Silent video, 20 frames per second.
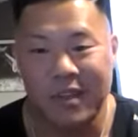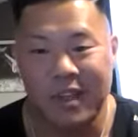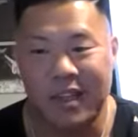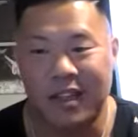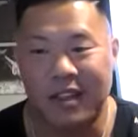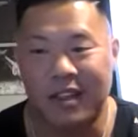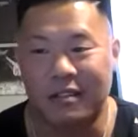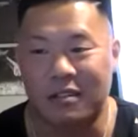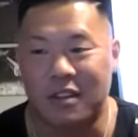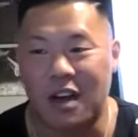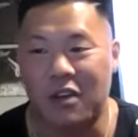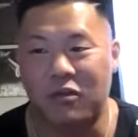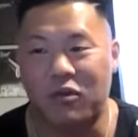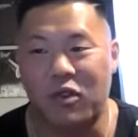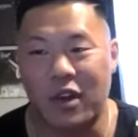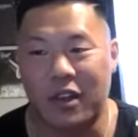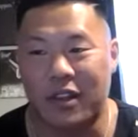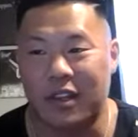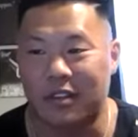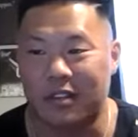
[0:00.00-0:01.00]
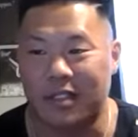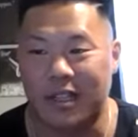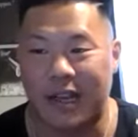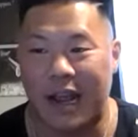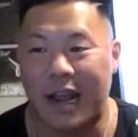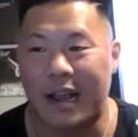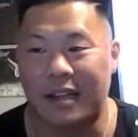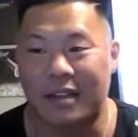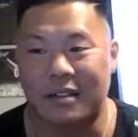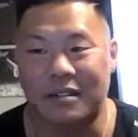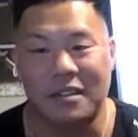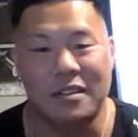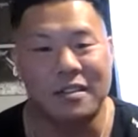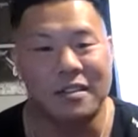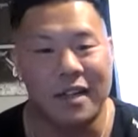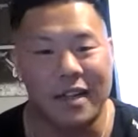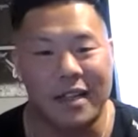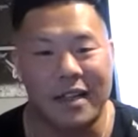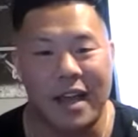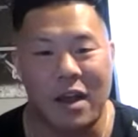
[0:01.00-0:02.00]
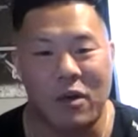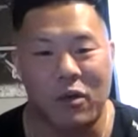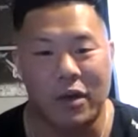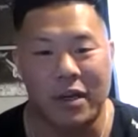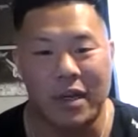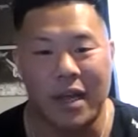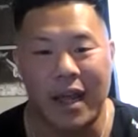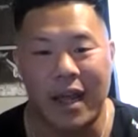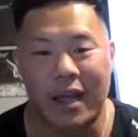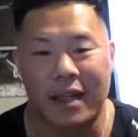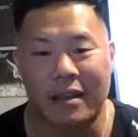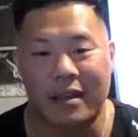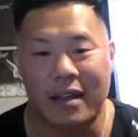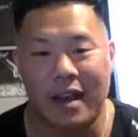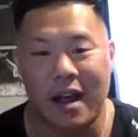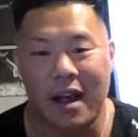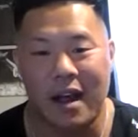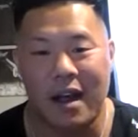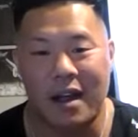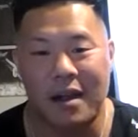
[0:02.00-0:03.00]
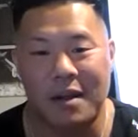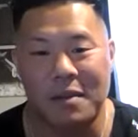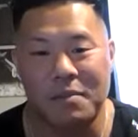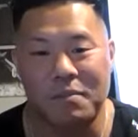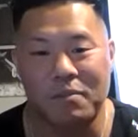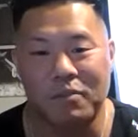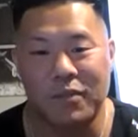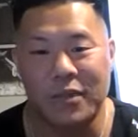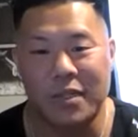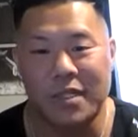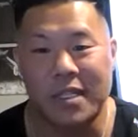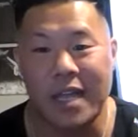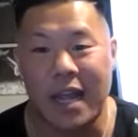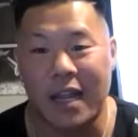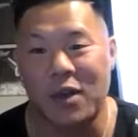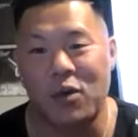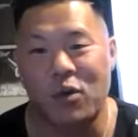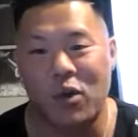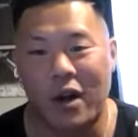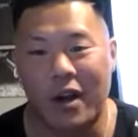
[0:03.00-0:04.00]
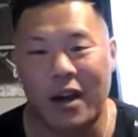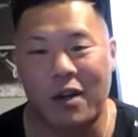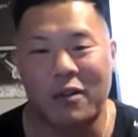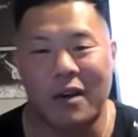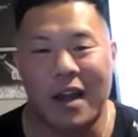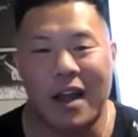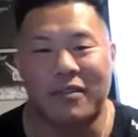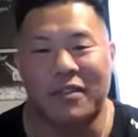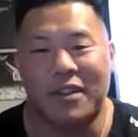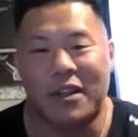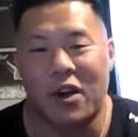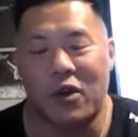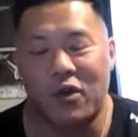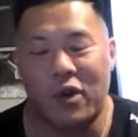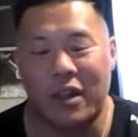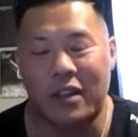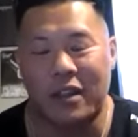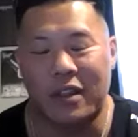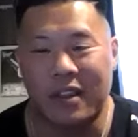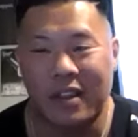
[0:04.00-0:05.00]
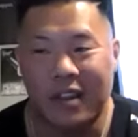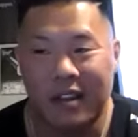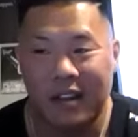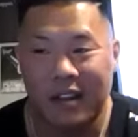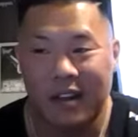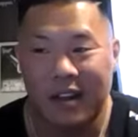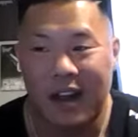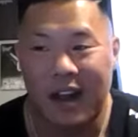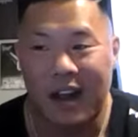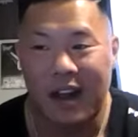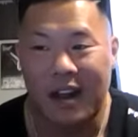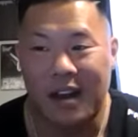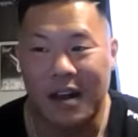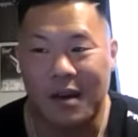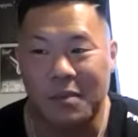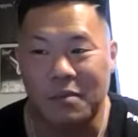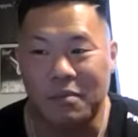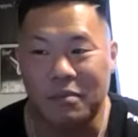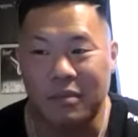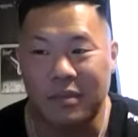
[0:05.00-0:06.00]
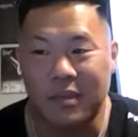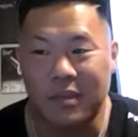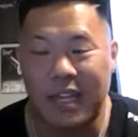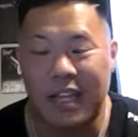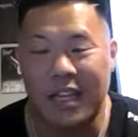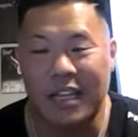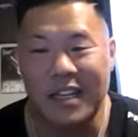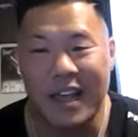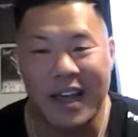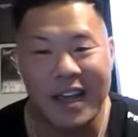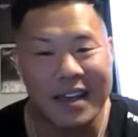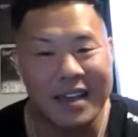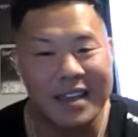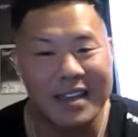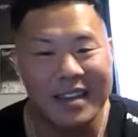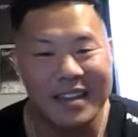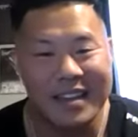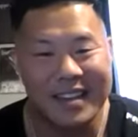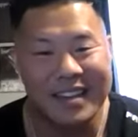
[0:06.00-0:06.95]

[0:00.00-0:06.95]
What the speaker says: in love with. I was like, I could look like that one day. Second one, I would have to go with Hide.